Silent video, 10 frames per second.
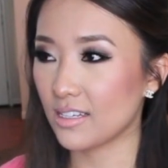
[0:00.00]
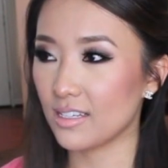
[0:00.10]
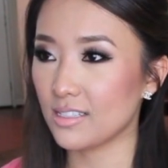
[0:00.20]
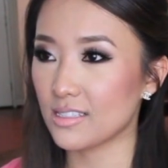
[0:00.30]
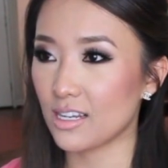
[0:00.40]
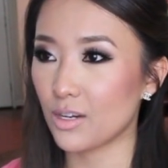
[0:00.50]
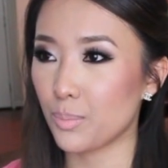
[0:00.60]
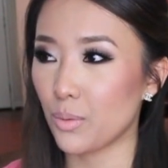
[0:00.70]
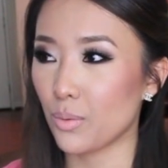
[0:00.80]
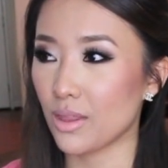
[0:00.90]
it's gonna
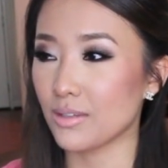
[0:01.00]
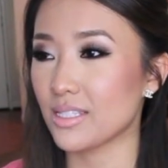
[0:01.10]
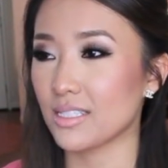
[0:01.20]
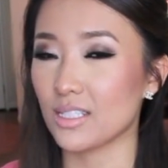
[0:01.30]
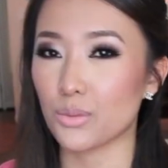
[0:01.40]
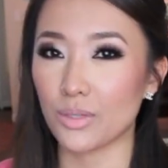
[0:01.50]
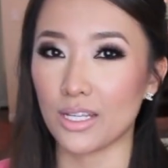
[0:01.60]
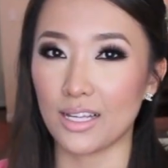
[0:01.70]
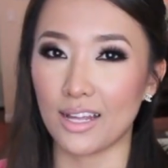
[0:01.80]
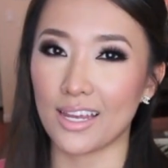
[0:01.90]
be one of those things that's
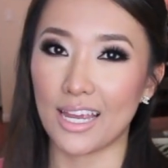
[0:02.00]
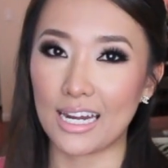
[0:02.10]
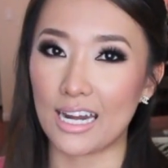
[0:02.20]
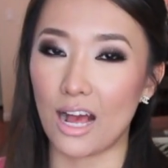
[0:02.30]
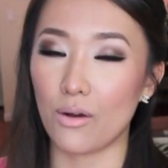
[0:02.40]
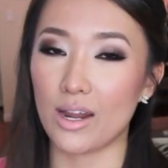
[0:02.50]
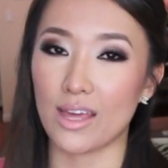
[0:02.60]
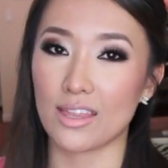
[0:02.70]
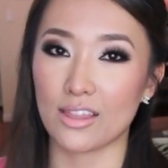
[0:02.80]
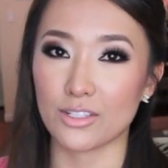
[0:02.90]
really like in and out and
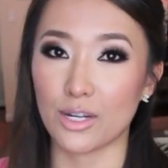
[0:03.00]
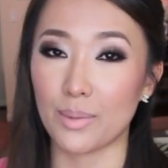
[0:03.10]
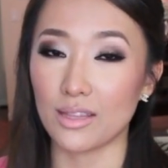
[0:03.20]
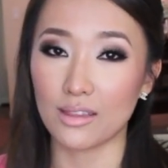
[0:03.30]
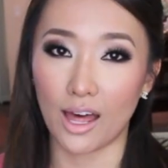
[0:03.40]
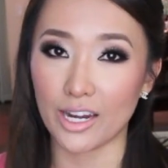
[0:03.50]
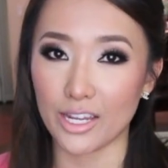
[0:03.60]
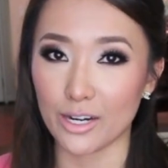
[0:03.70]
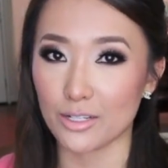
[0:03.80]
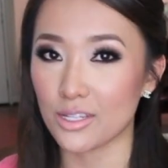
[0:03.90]
I think there's gonna be a lot of
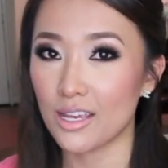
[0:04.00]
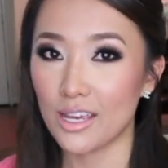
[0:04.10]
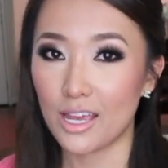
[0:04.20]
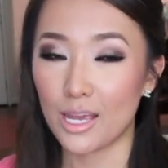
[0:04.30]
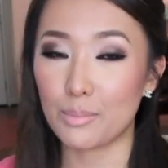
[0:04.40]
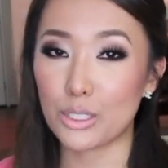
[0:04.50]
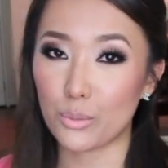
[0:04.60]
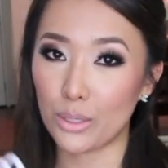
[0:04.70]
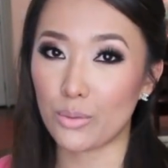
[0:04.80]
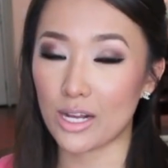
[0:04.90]
years in
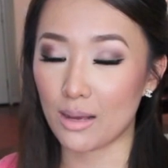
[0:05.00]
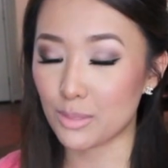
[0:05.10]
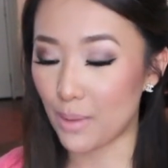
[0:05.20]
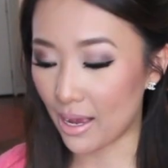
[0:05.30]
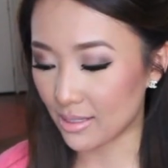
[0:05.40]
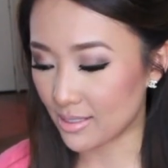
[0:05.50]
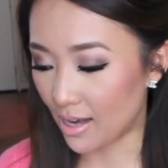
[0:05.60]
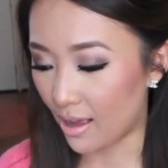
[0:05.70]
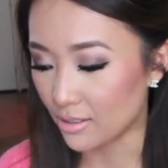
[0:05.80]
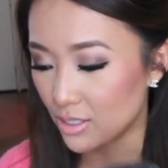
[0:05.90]
between when it comes back in
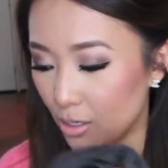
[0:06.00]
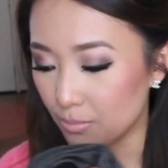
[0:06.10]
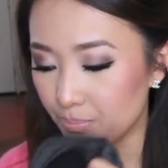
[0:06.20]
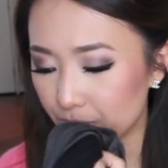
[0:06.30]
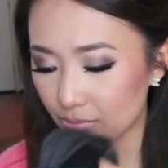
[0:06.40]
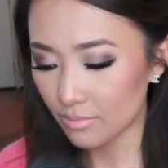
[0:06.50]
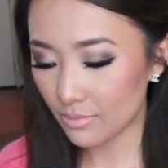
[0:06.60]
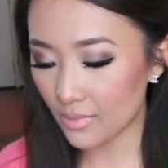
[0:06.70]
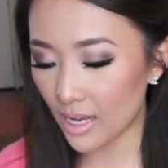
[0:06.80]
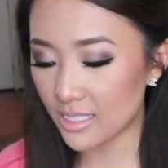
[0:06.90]
style so
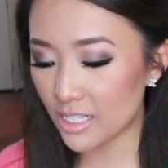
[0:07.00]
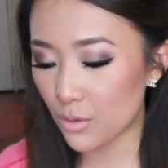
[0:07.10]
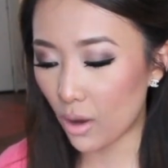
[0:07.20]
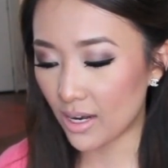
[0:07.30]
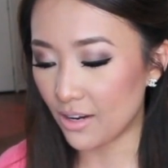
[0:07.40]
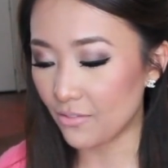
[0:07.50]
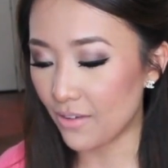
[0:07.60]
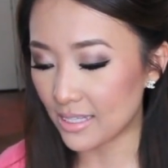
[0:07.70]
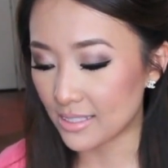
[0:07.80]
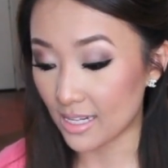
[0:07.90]
I didn't want to
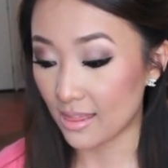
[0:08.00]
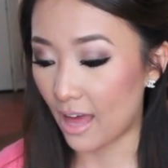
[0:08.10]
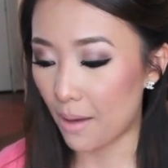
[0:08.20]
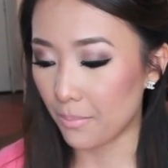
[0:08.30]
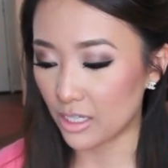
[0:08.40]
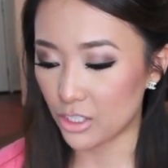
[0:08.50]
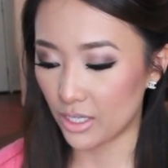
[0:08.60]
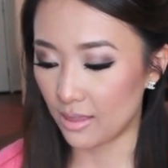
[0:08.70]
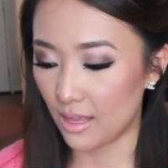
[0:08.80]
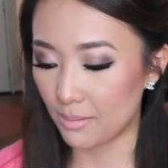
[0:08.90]
invest that much
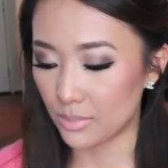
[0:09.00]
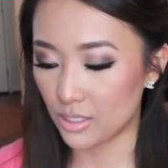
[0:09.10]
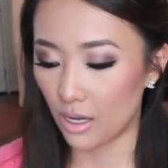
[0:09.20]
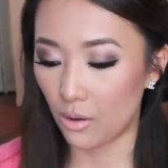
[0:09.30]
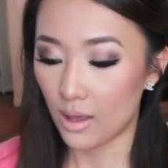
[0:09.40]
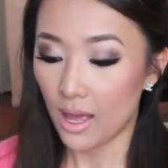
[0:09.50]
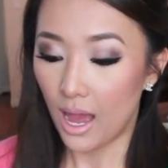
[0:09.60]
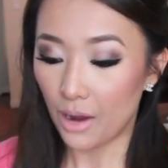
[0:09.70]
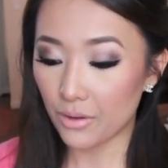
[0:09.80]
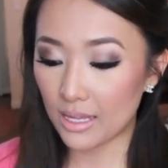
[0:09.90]
in them. So
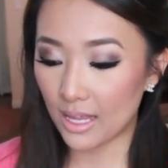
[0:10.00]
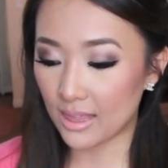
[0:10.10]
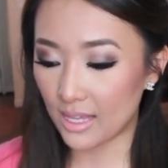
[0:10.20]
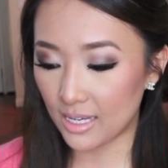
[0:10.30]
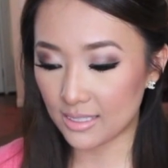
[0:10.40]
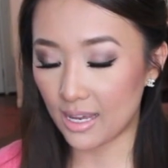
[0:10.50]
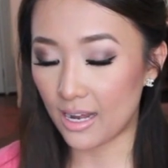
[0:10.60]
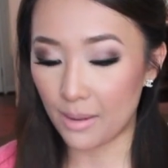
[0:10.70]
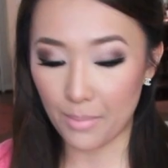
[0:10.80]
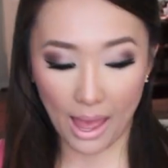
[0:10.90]
I really like these
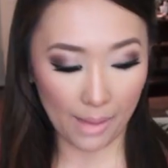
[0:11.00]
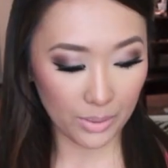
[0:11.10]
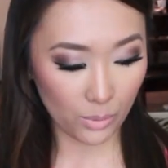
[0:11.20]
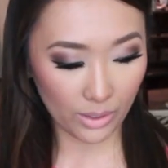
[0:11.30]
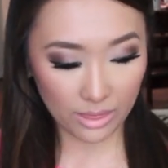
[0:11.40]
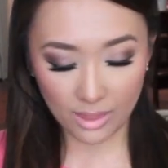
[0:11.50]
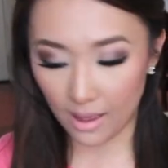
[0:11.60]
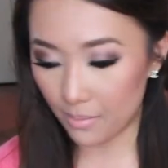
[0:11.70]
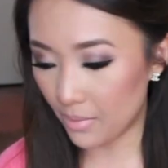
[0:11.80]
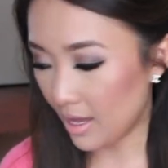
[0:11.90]
and I'm happy with
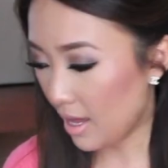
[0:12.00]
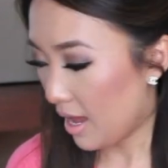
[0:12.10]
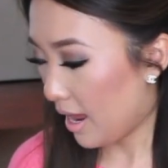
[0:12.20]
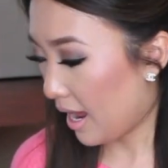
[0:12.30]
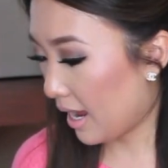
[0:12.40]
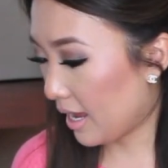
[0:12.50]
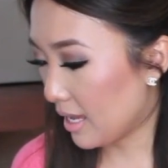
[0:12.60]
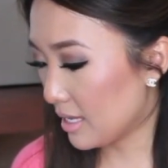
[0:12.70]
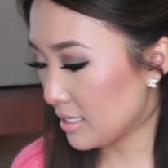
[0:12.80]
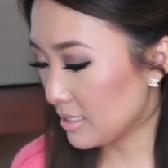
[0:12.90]
them.
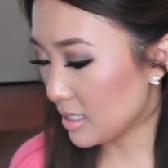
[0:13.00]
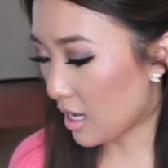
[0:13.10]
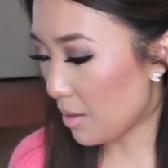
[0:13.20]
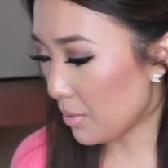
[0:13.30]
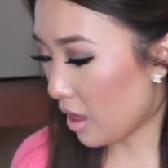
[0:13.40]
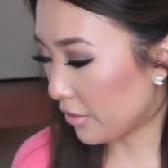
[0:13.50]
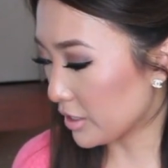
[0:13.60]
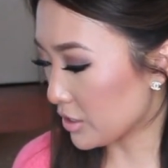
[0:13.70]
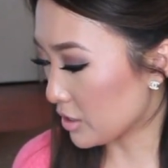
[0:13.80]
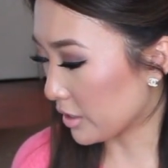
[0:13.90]
And a couple
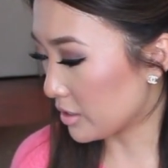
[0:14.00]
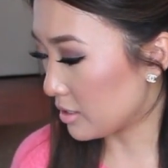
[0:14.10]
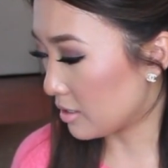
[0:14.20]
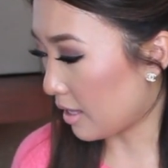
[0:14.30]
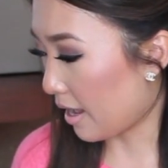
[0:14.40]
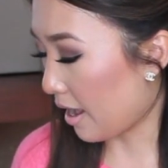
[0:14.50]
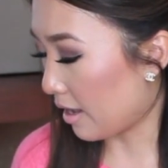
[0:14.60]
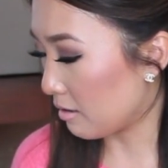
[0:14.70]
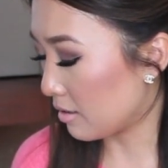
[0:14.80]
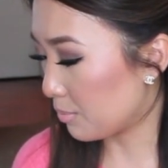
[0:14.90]
other skirts that
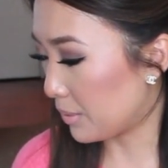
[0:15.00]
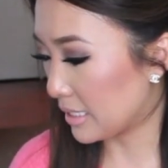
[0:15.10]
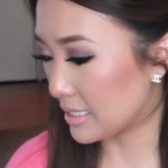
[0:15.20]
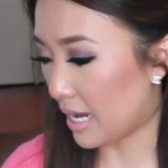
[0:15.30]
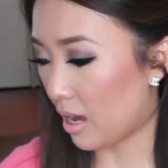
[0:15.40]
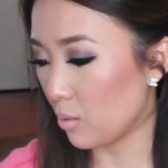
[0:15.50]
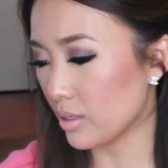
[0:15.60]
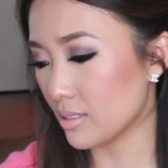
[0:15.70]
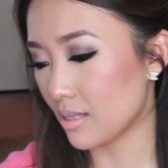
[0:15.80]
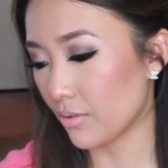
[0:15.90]
I picked out.
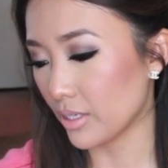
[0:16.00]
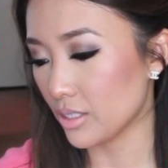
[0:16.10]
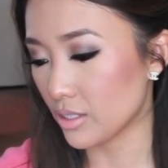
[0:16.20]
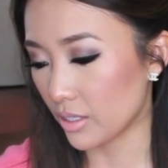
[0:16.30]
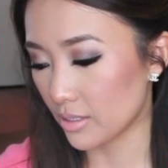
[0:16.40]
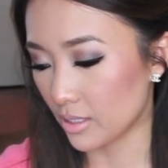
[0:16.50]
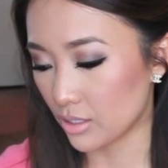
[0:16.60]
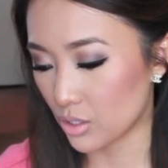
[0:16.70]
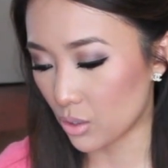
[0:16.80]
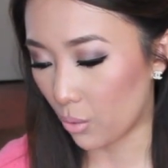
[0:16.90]
Well, this is not really a skirt, it's like a
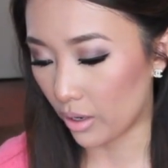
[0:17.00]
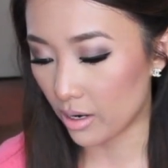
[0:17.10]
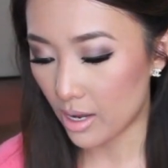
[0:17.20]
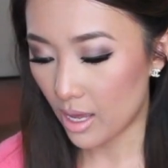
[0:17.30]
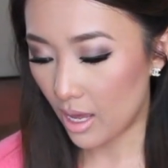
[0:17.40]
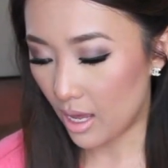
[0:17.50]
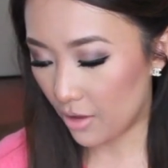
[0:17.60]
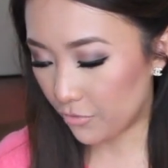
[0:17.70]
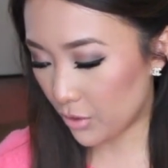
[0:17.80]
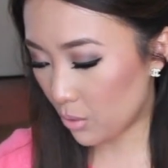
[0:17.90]
skirt.
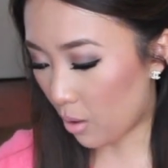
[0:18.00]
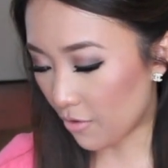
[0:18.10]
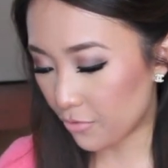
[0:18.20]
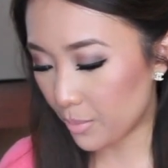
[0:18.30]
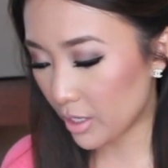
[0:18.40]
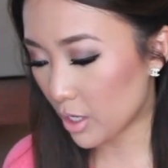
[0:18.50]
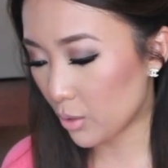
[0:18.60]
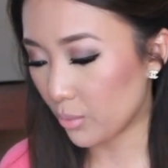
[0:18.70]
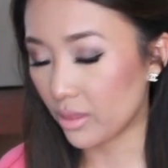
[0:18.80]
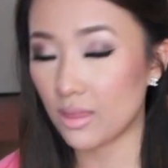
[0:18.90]
If you are
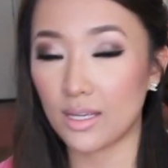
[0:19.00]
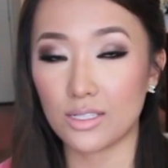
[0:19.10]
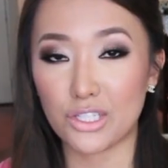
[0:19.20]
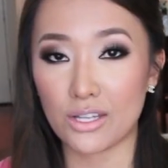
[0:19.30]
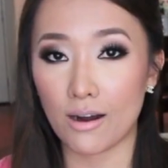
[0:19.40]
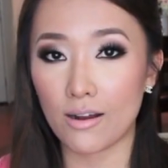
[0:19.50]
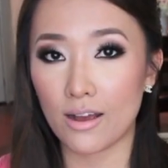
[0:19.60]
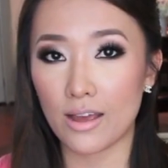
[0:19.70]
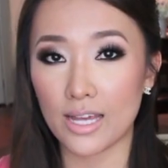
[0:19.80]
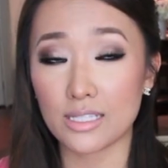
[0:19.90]
familiar with the
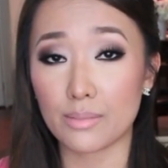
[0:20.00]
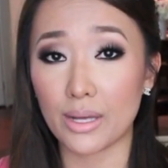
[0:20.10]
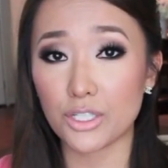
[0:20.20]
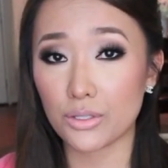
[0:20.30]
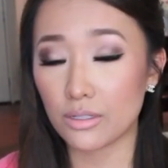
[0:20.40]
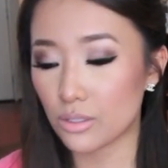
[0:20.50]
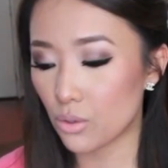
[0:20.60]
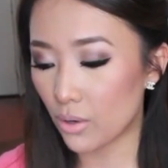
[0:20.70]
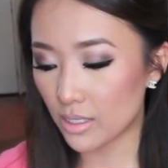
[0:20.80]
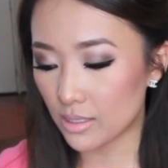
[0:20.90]
Zara asymmetrical
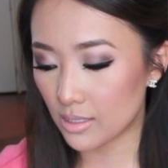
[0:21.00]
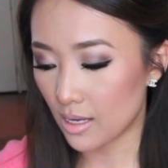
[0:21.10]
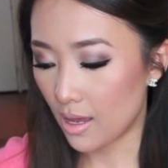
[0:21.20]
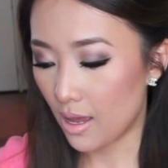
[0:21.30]
skirts,